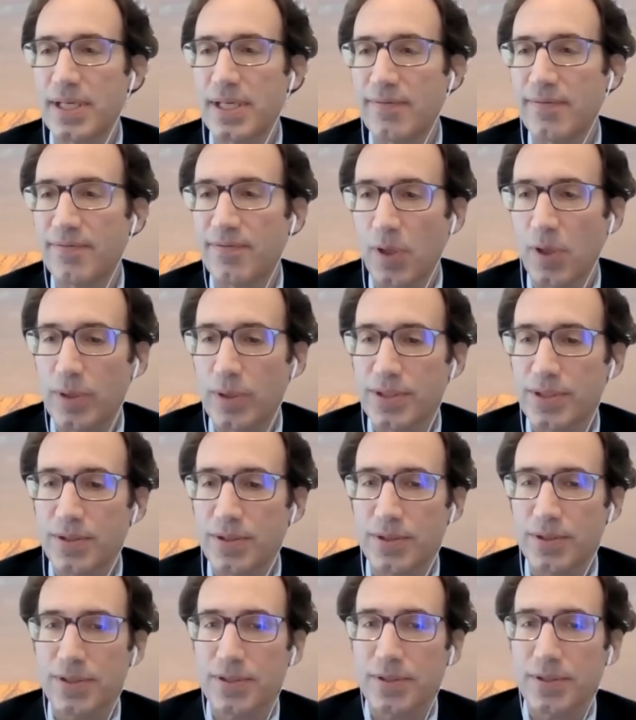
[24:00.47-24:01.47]
and
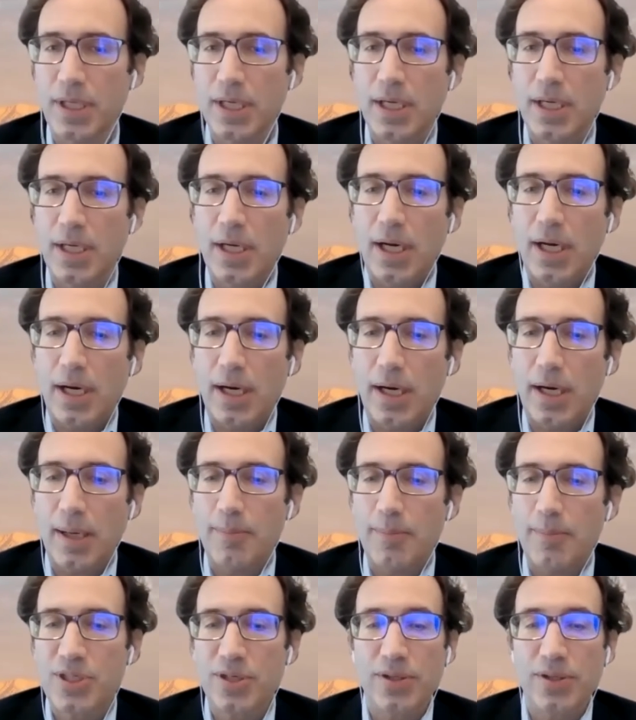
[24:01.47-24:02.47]
influencers.
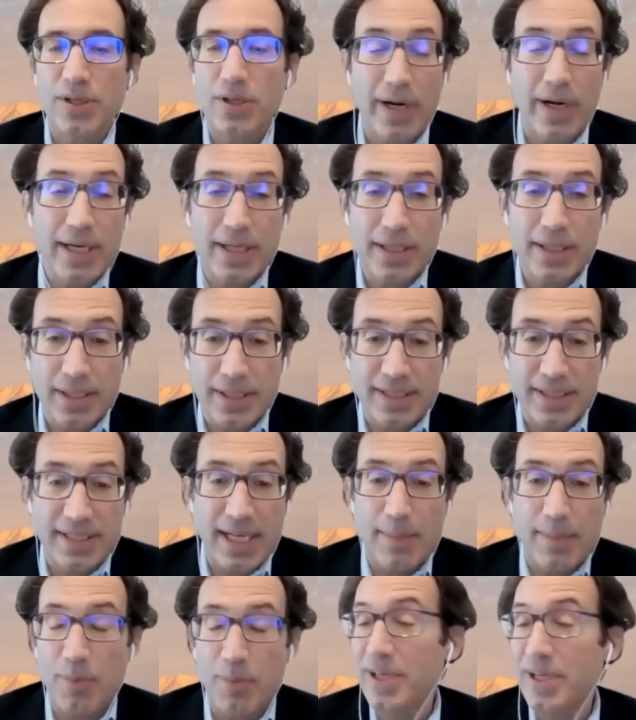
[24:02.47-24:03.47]
So the
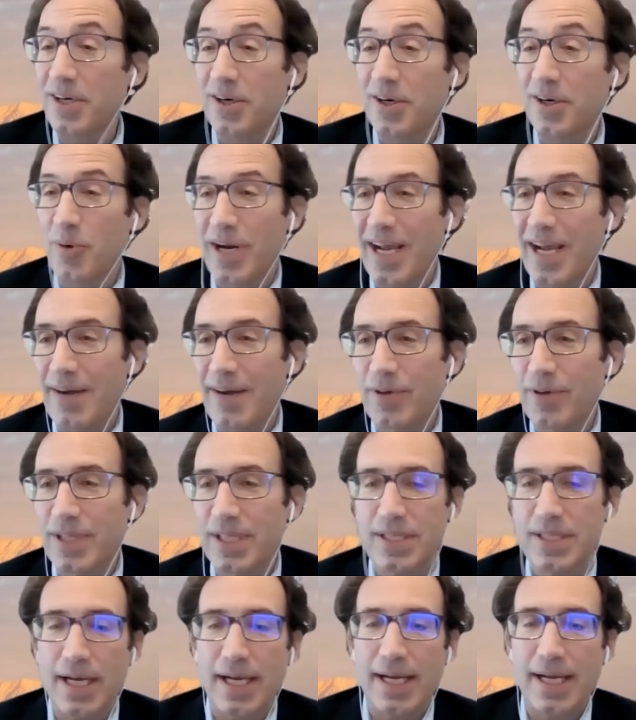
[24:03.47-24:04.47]
example here and what I have with
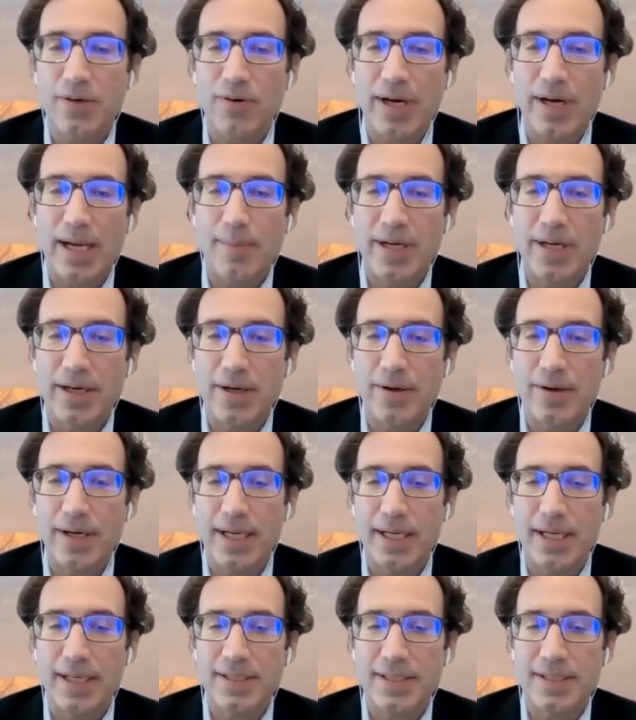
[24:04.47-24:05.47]
the diagram here
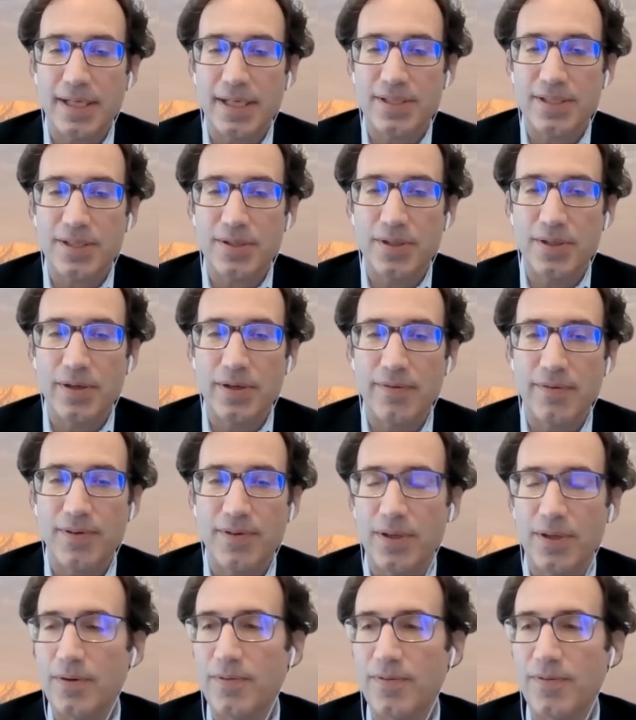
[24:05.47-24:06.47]
is so you have
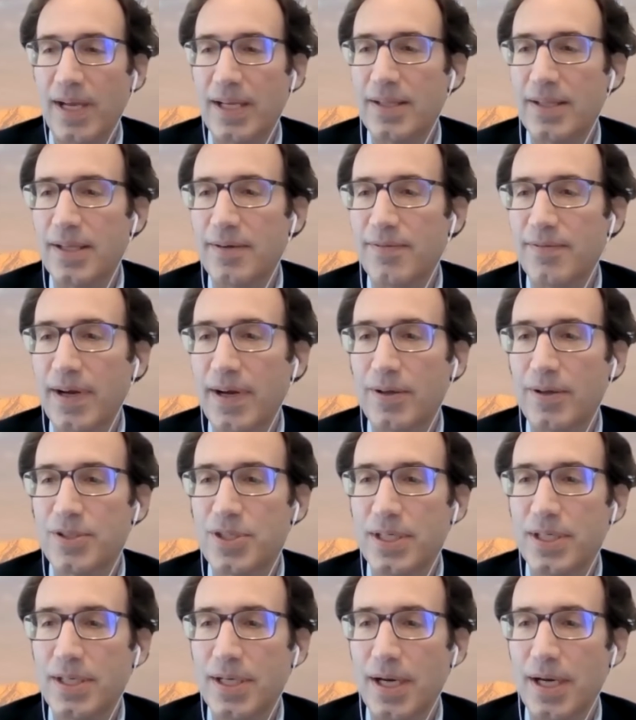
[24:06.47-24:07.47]
Anthony
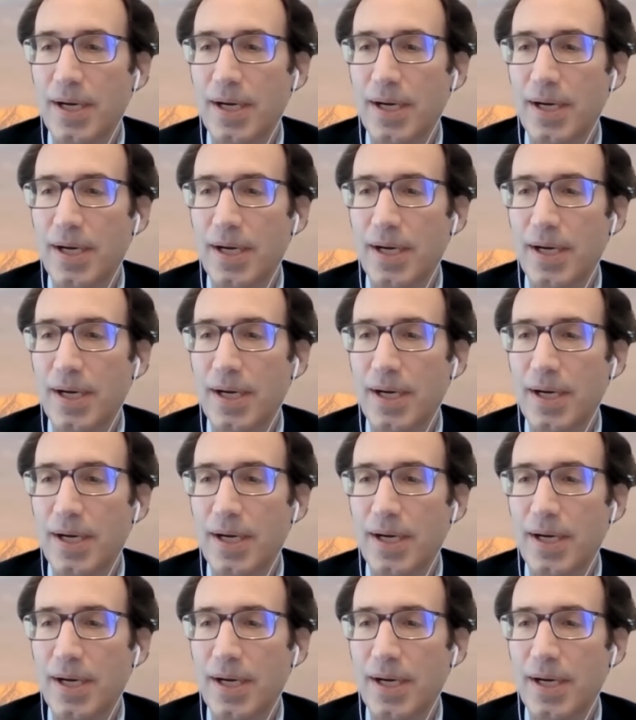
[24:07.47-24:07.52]
Fauci.